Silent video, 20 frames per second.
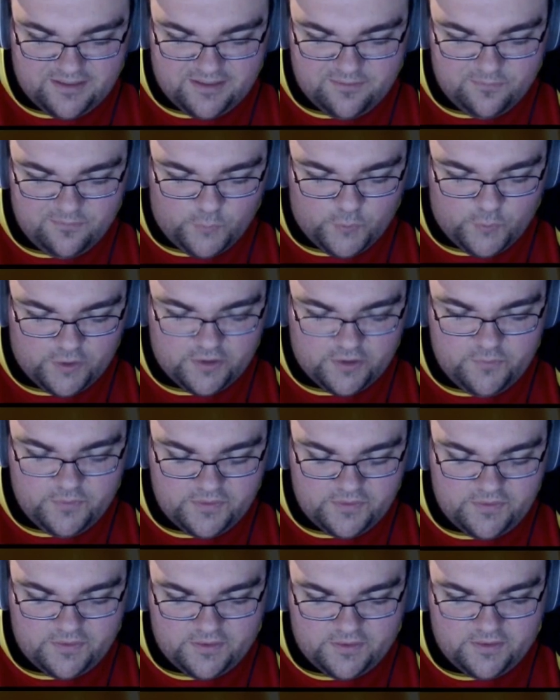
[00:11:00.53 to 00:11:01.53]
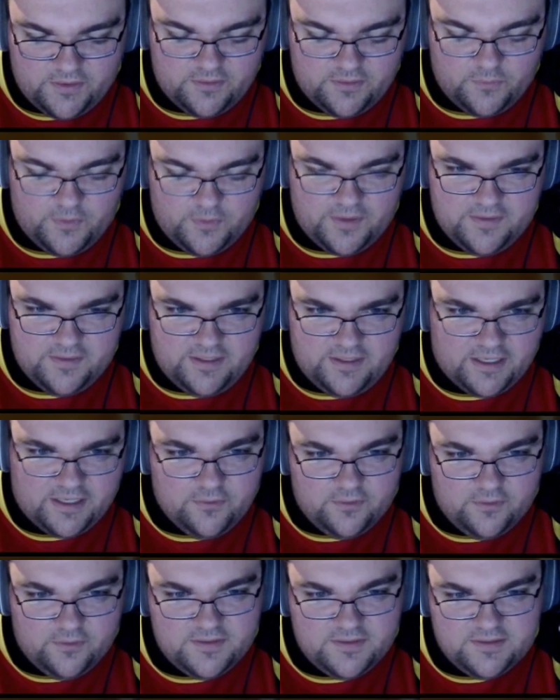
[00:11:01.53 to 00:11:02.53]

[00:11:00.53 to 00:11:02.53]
work with the way the deck runs.